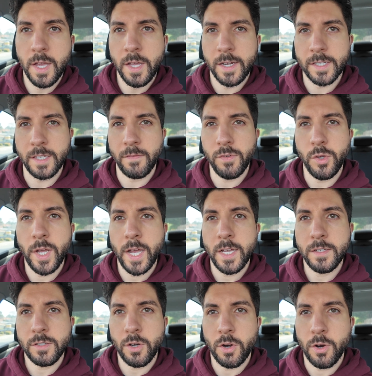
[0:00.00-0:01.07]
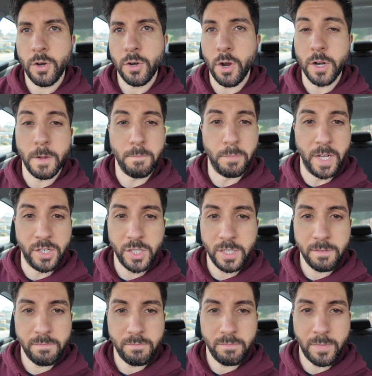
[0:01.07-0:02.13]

Because if you guys are on a budget